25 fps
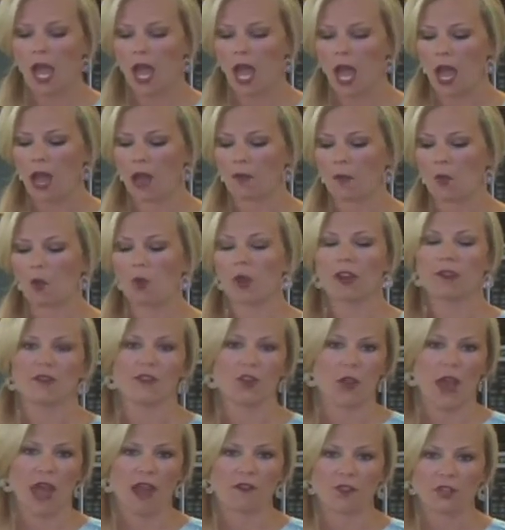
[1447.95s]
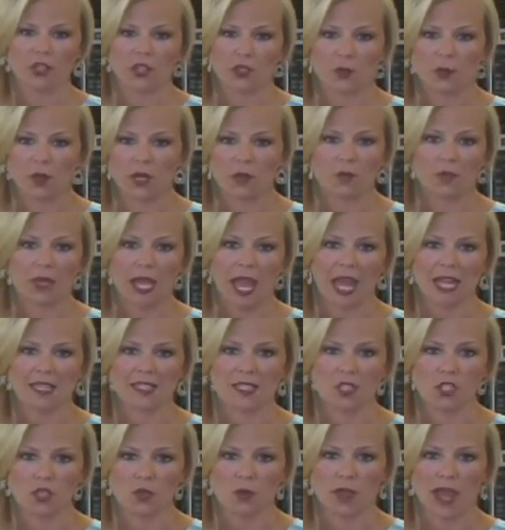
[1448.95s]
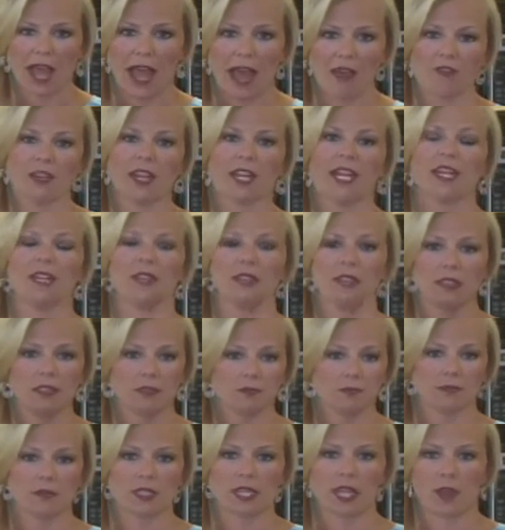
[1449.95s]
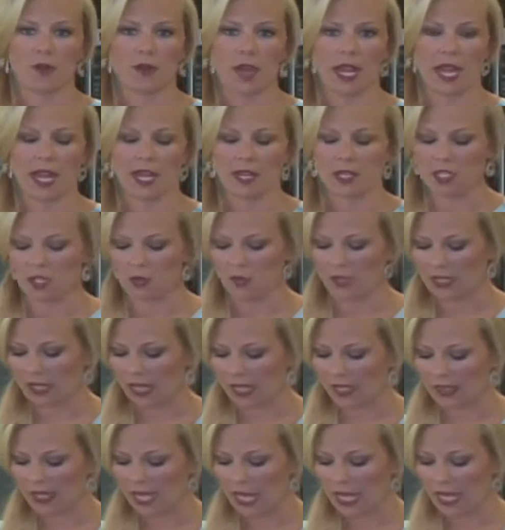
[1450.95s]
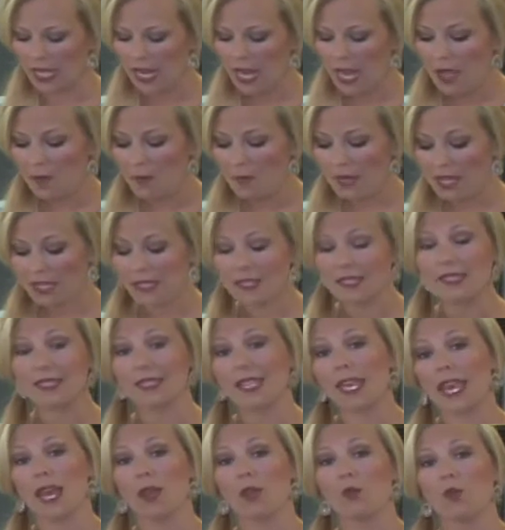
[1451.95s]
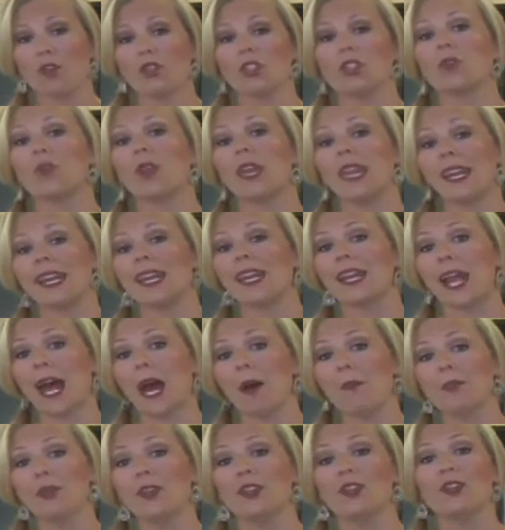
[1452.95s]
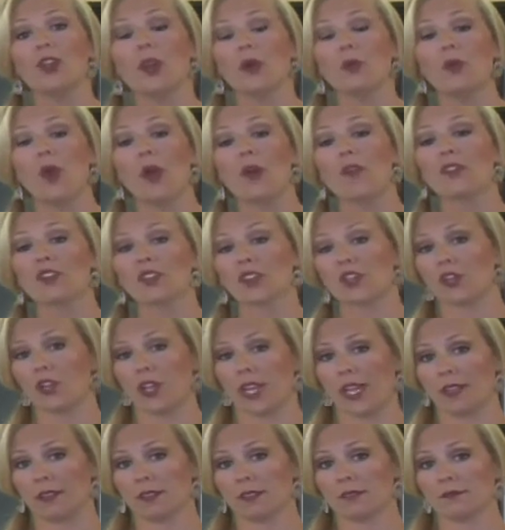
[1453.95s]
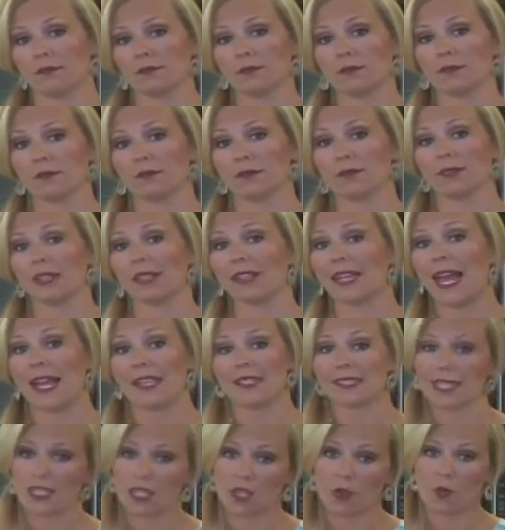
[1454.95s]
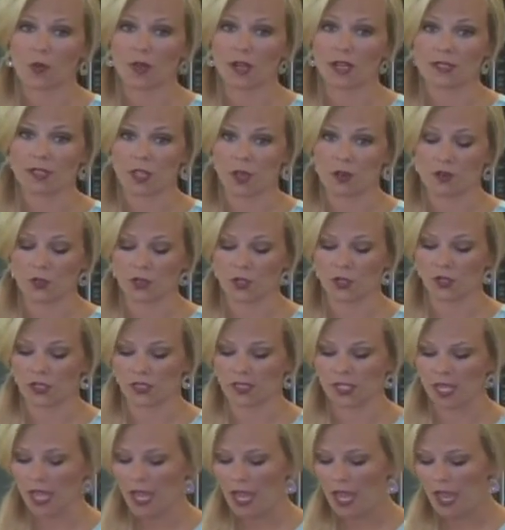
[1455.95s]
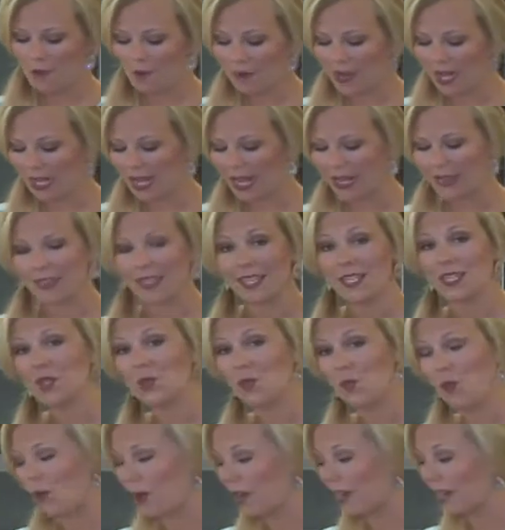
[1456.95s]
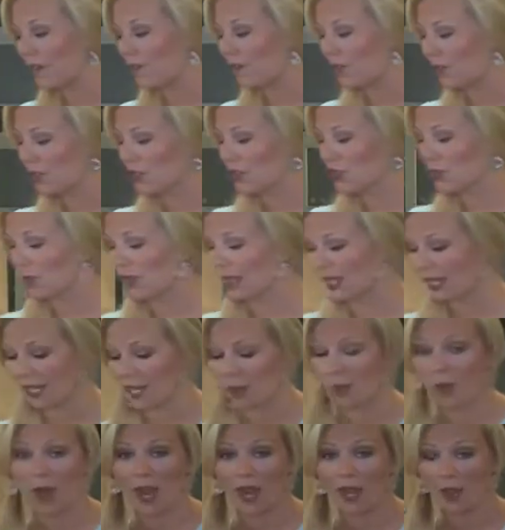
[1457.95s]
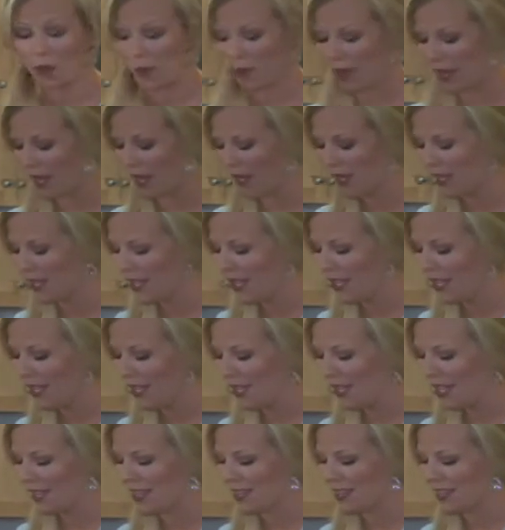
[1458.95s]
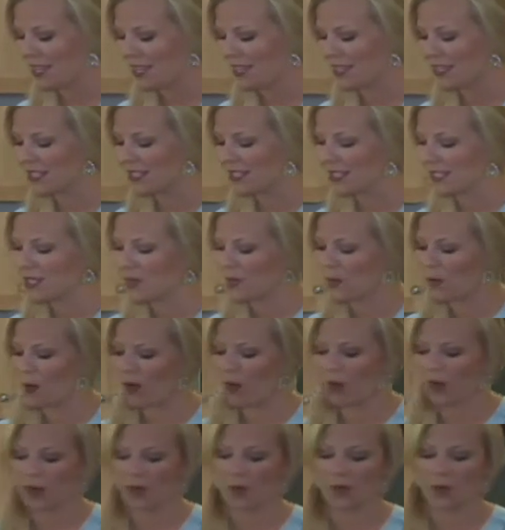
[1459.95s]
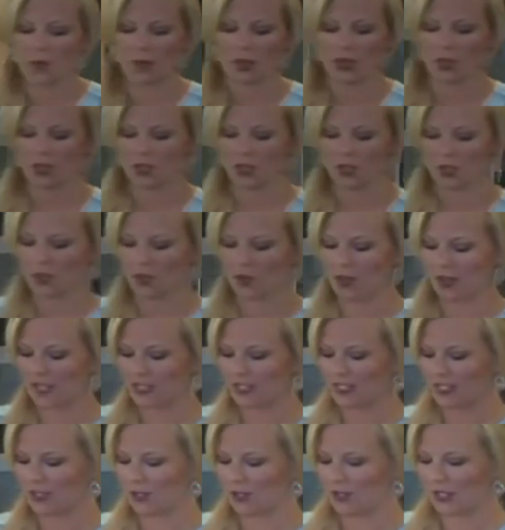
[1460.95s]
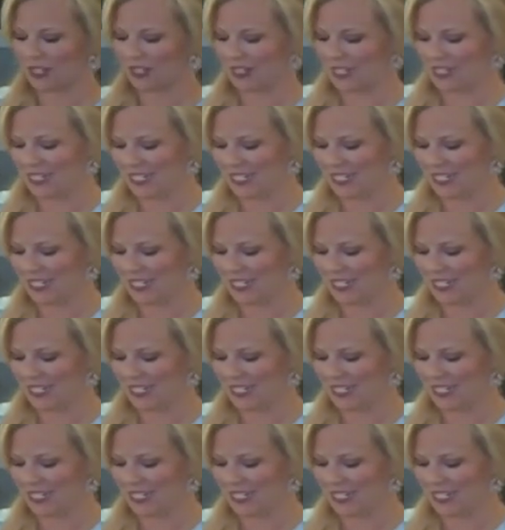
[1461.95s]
or if you have aluminum pans that you have it in, go ahead and do it like that. Because then when you heat it up, you don't overcook it. The last thing you want is overcooked. But at this point, if you're doing it right away, then this is the part where you're going to start